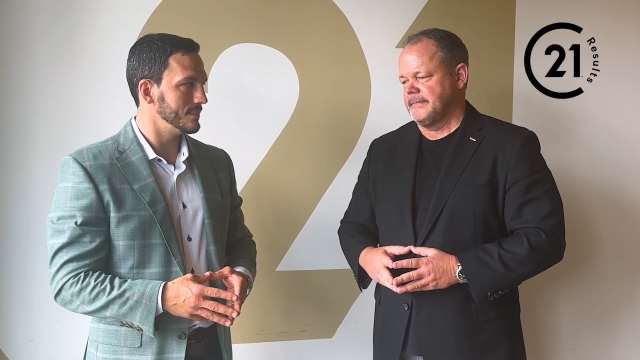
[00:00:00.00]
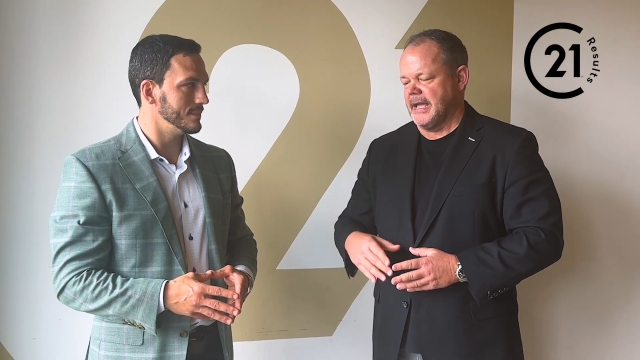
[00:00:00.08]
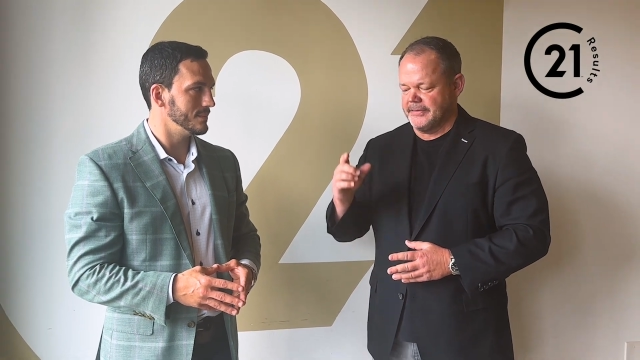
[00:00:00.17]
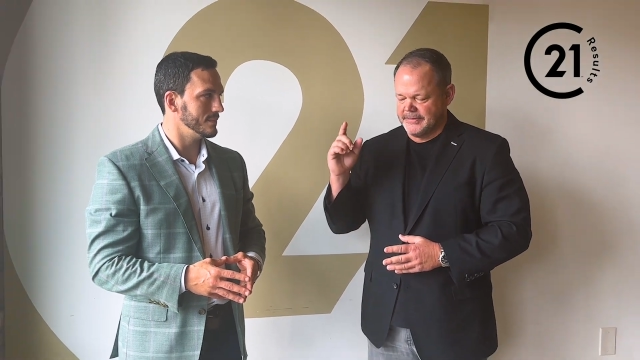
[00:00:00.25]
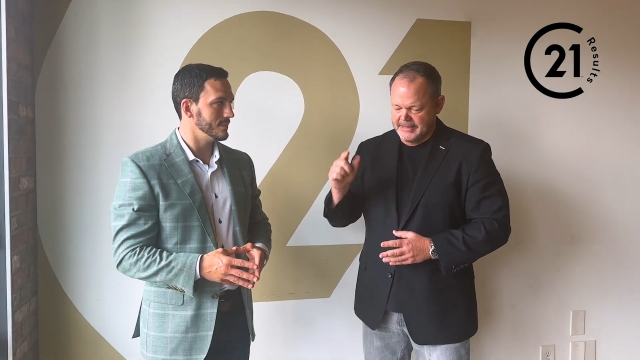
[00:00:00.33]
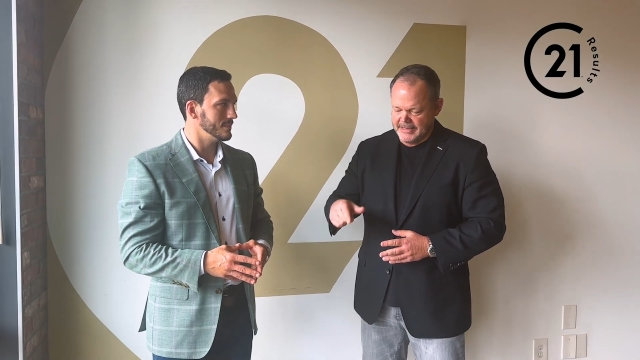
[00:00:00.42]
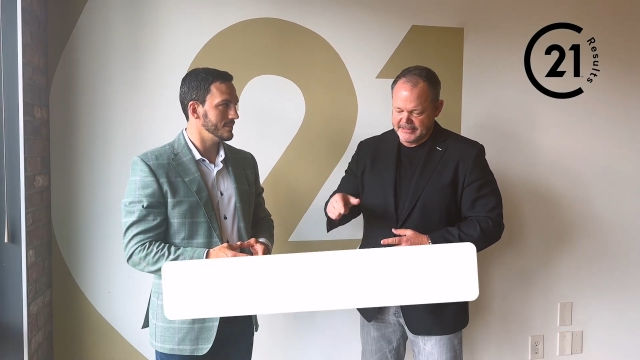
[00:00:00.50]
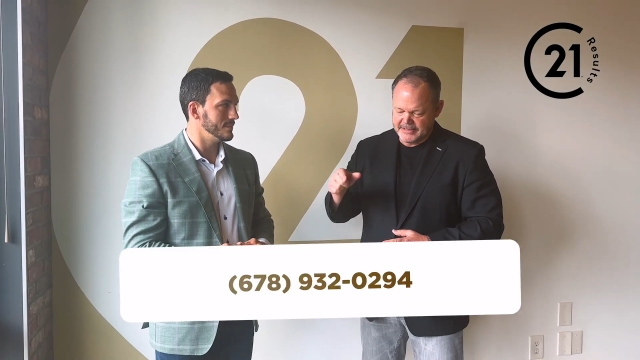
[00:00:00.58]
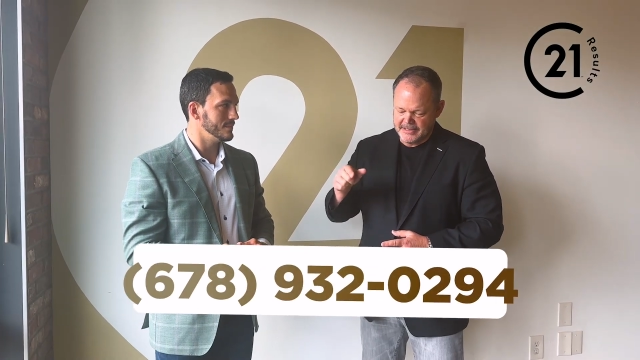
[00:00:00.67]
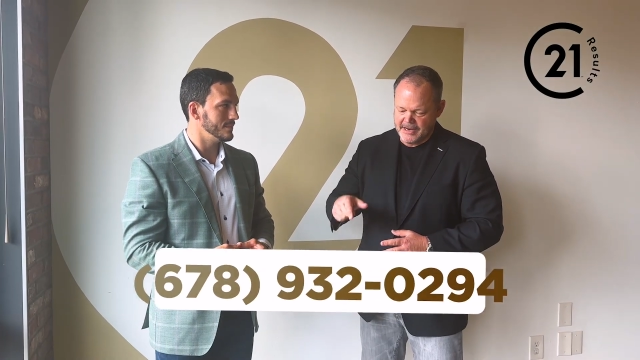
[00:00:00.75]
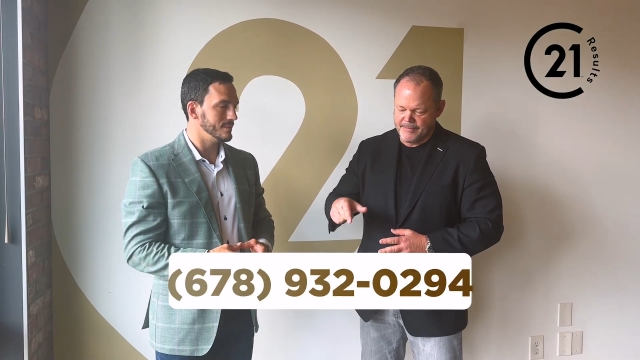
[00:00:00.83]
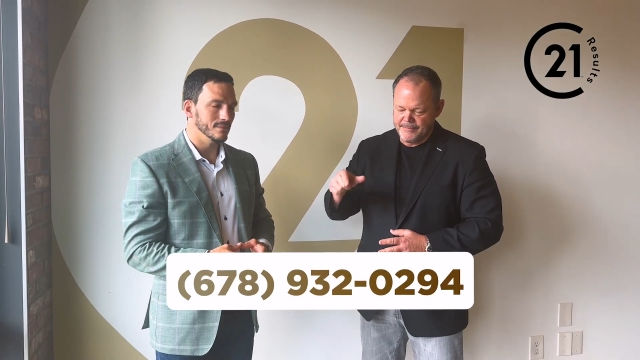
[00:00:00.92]
Speaker 1: at this
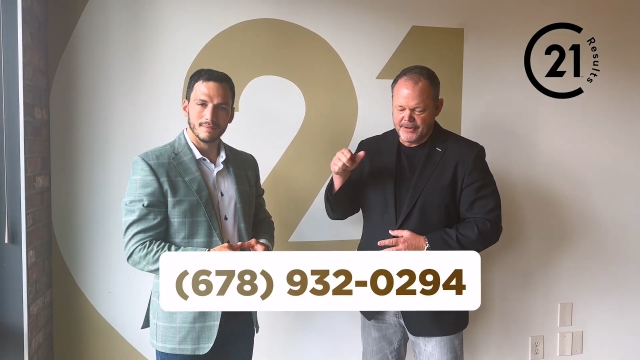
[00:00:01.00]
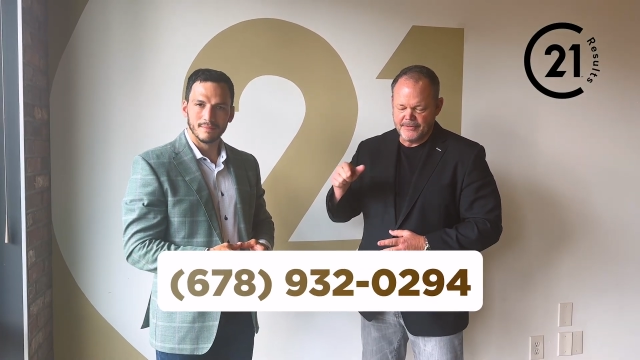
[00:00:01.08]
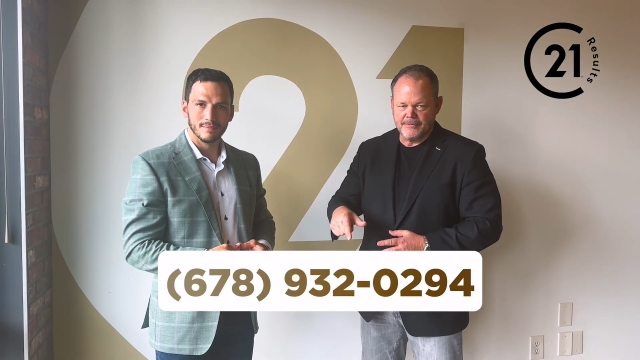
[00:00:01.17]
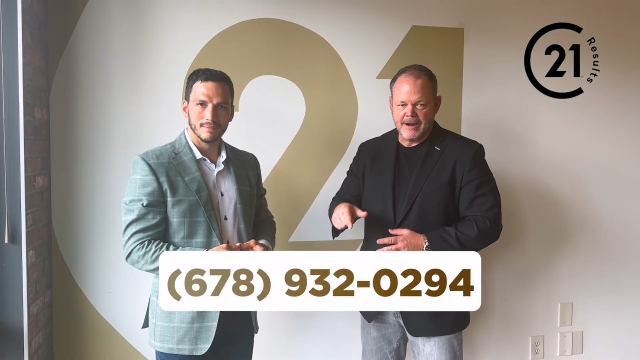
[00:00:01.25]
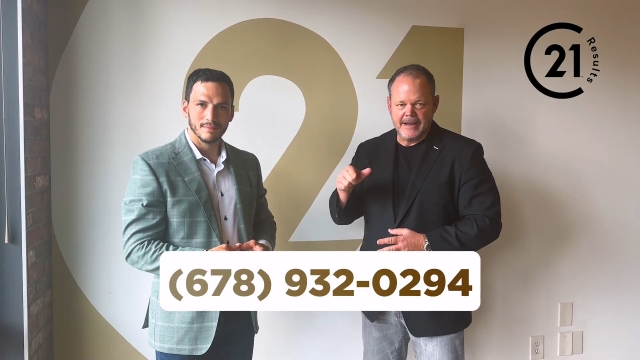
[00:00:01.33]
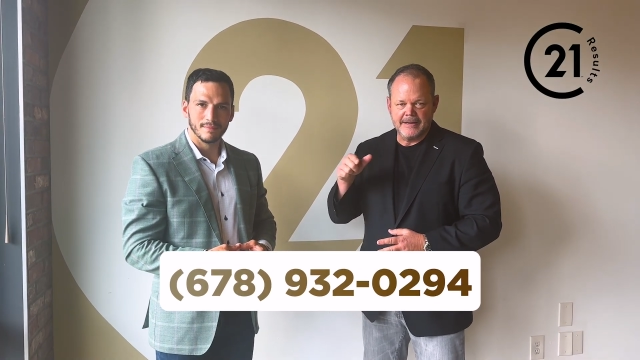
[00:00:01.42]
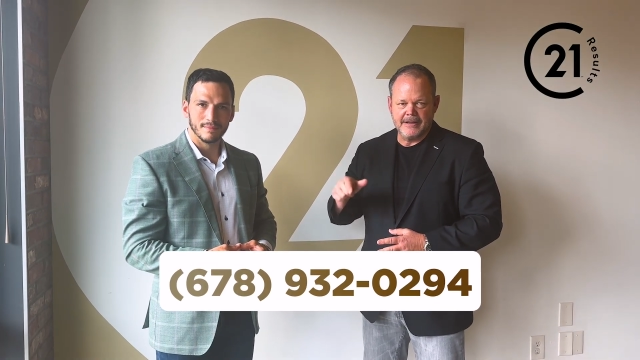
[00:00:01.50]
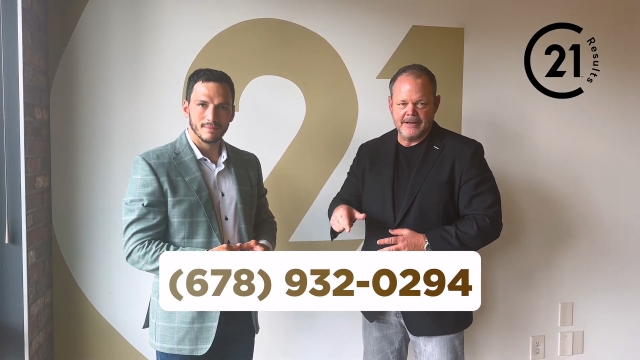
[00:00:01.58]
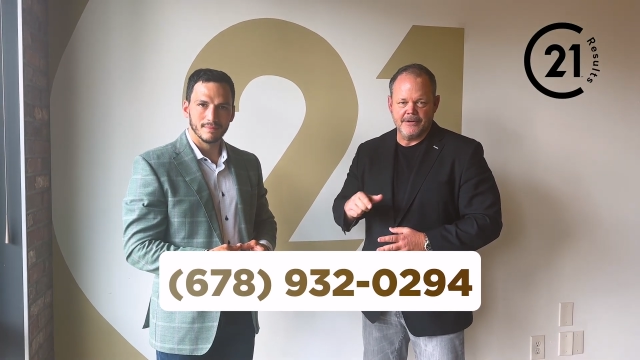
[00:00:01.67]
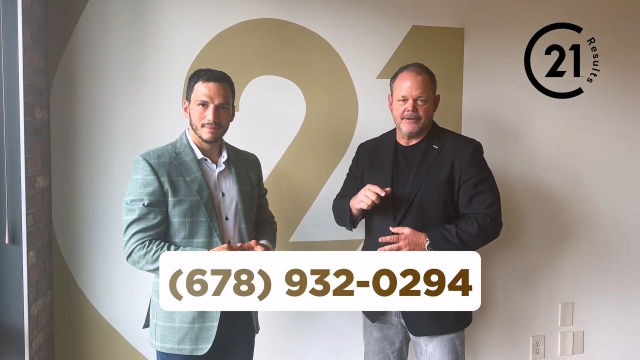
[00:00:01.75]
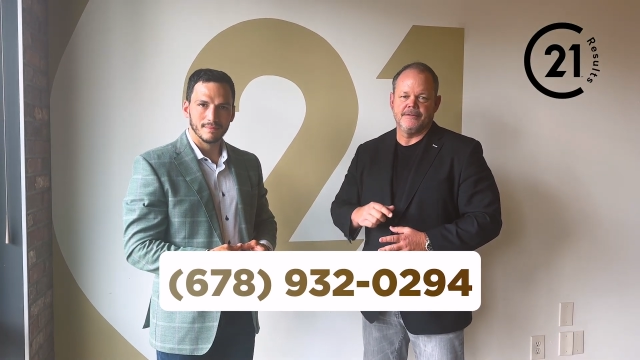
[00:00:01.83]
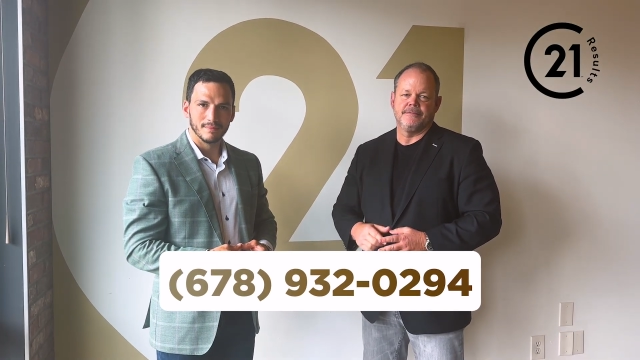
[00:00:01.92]
number right
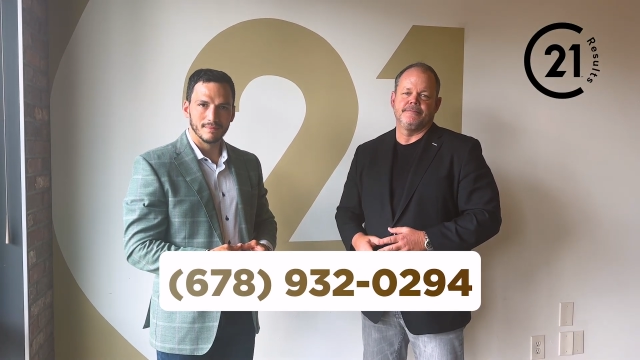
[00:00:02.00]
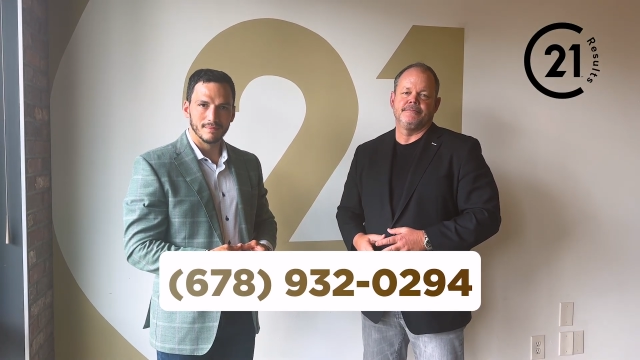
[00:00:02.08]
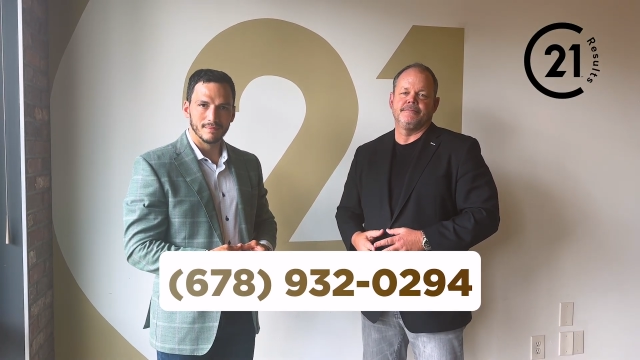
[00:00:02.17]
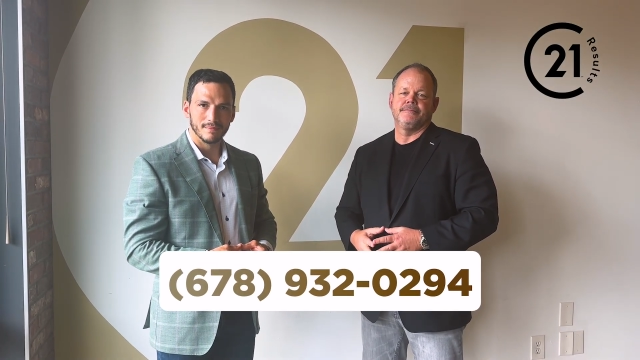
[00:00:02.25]
here. Hey, look, in